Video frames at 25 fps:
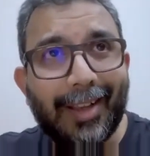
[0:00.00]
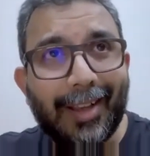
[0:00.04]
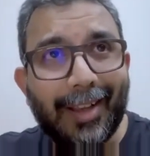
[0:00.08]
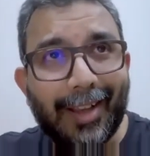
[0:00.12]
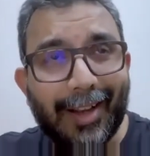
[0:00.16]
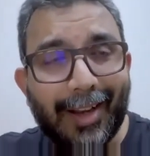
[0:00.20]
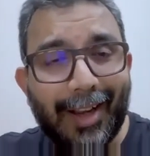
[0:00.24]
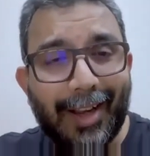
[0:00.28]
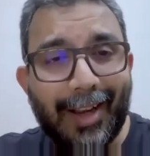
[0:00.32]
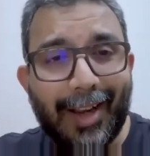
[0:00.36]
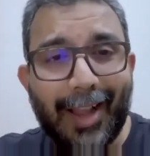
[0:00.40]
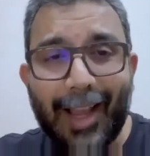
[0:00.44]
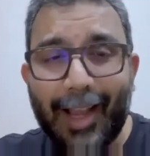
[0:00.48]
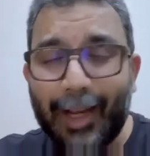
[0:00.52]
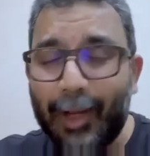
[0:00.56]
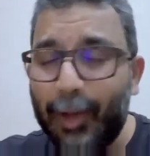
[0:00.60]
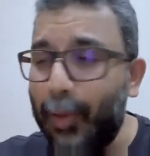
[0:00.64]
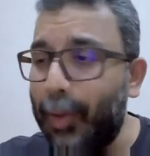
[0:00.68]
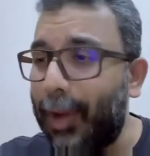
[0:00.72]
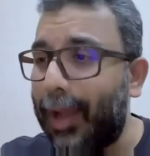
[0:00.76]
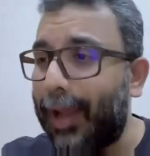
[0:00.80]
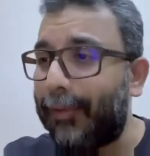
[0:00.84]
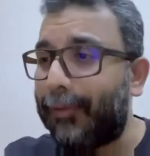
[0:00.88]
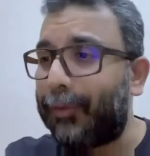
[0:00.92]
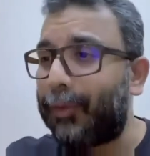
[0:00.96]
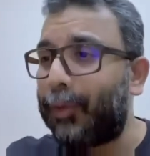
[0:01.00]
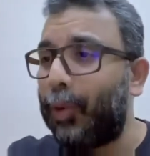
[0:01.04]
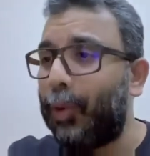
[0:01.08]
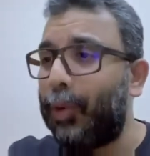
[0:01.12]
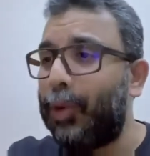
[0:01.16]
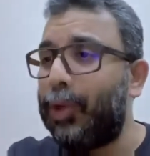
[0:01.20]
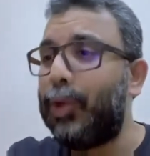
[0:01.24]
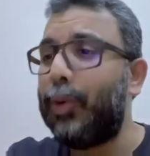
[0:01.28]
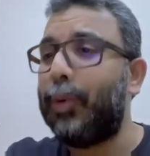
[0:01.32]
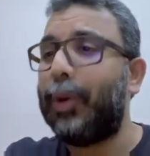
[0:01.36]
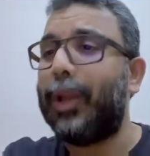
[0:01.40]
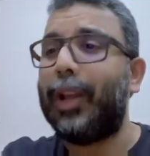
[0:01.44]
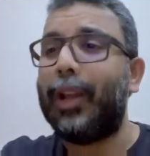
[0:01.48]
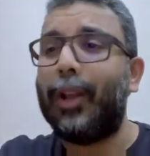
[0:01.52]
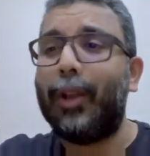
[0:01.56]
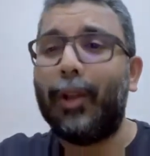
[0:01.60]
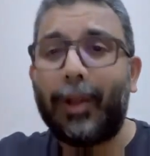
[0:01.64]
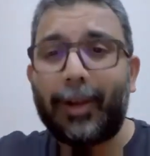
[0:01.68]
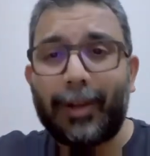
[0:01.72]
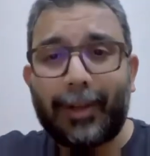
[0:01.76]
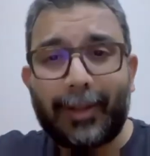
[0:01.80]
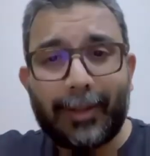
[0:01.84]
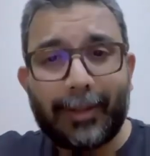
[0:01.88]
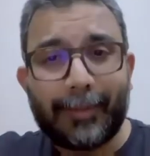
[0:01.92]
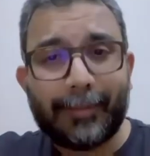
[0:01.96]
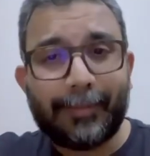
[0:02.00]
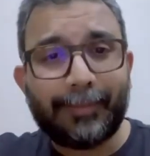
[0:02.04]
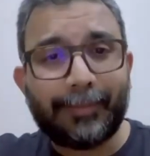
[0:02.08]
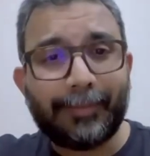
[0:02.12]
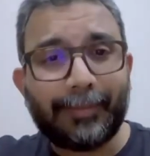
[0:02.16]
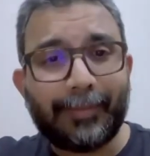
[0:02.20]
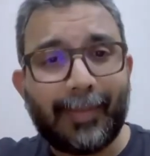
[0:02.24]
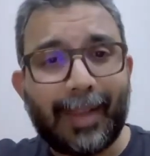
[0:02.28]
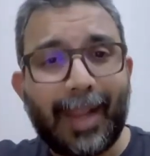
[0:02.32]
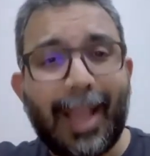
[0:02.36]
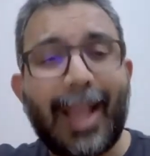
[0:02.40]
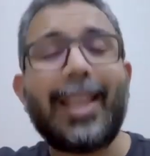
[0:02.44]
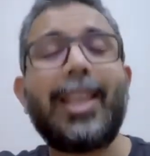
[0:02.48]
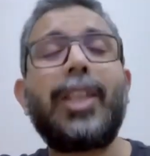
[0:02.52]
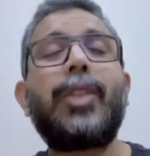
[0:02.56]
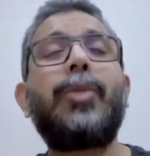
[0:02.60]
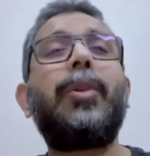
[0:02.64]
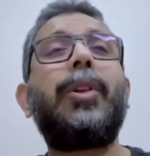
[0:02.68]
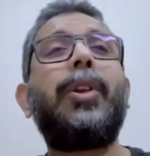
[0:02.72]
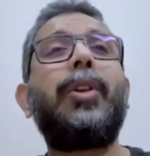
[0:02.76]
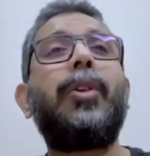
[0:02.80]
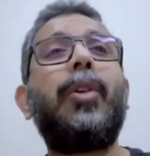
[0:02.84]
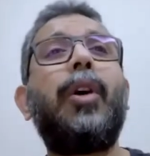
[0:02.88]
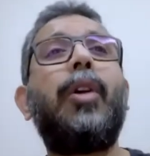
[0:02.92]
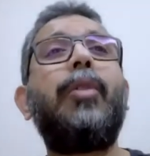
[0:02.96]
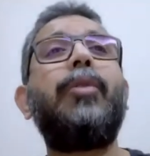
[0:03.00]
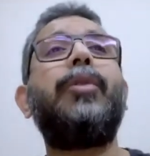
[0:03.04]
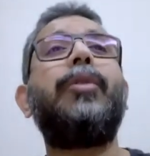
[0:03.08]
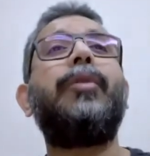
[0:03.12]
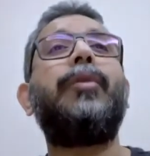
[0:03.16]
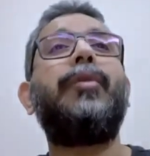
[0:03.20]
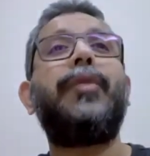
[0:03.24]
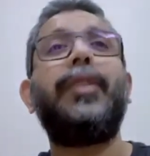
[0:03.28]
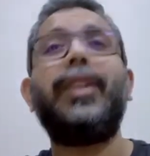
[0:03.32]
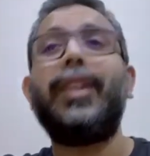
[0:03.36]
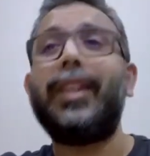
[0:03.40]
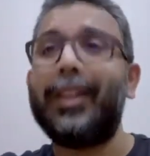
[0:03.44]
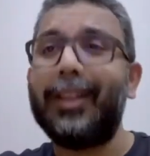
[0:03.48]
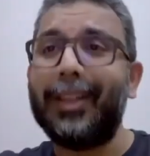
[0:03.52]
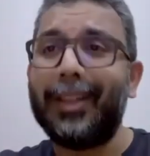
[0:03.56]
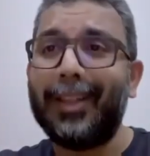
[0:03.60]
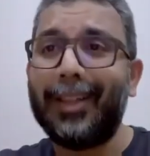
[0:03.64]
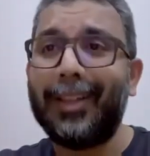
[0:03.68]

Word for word: Right? I know I've told you a lot. I just want to know how you feel.